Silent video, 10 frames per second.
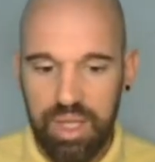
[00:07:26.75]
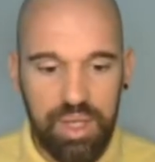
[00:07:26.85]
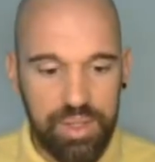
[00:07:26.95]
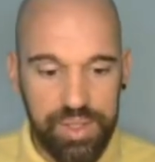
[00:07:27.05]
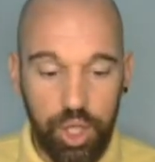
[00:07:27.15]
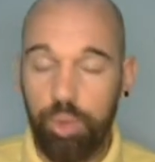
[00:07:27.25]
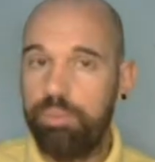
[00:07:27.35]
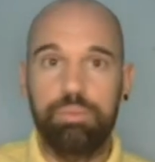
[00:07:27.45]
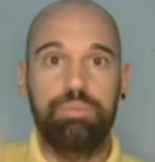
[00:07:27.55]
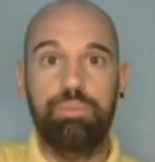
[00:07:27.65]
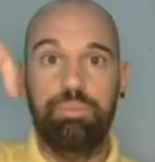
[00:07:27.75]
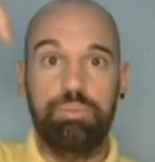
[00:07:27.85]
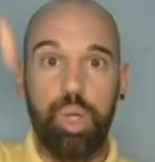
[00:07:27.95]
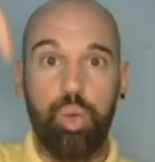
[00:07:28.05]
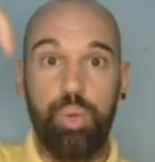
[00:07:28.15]
So
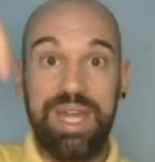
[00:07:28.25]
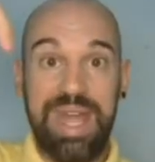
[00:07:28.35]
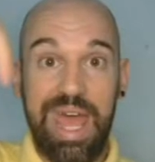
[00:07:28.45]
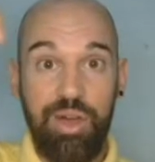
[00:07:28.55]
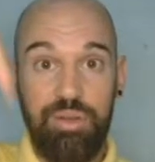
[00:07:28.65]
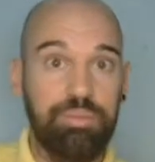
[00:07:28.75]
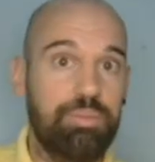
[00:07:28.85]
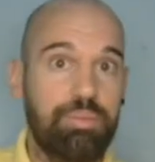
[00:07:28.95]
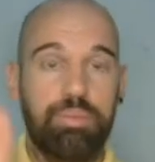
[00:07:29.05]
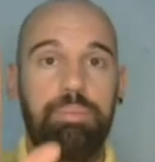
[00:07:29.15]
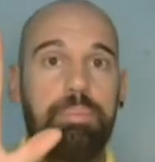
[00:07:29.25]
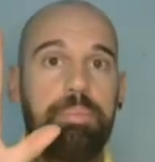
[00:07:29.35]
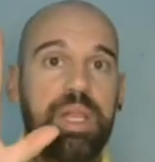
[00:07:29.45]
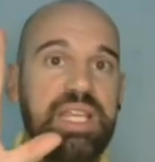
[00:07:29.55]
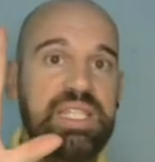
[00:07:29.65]
right now,
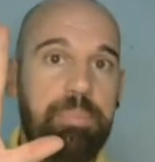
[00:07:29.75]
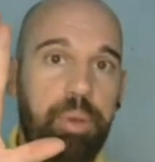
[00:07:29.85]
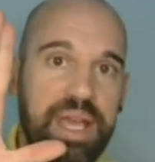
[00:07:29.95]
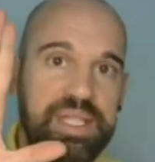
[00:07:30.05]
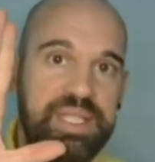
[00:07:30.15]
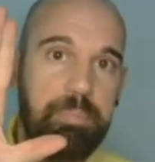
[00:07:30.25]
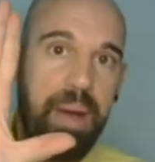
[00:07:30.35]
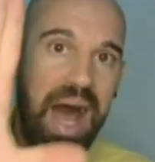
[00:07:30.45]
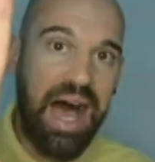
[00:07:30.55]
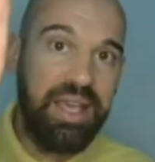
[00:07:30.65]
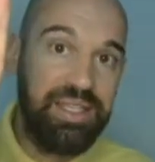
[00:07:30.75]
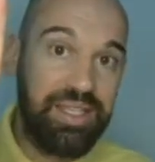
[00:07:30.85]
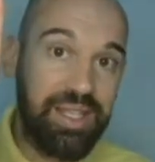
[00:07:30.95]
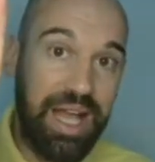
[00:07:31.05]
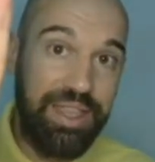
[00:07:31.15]
please press
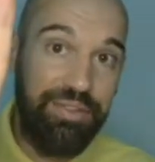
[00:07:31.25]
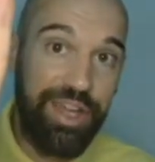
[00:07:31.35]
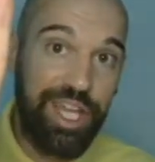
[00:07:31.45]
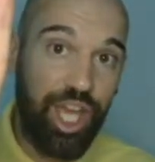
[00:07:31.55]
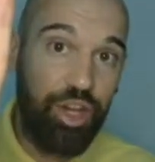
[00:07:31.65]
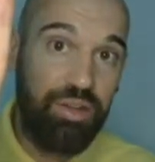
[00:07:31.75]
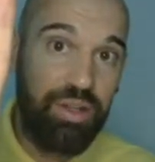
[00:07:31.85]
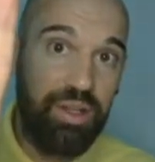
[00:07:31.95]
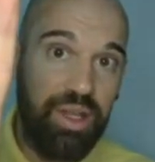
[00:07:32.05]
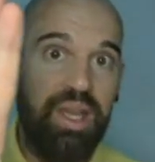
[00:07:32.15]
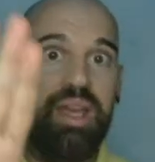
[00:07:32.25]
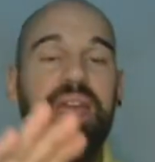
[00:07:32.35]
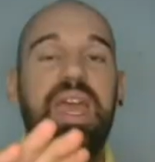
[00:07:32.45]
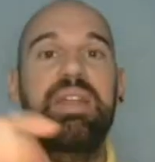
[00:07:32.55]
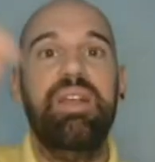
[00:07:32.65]
pause on the video
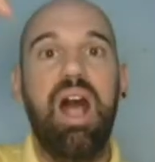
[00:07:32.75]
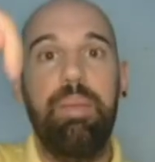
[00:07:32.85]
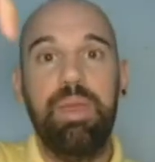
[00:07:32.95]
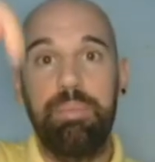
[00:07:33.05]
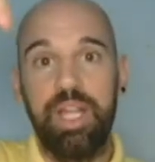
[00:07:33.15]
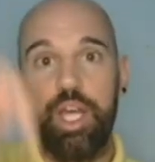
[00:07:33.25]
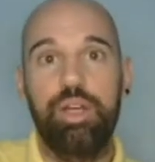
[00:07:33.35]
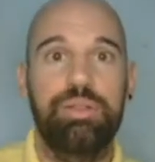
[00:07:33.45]
and comment below.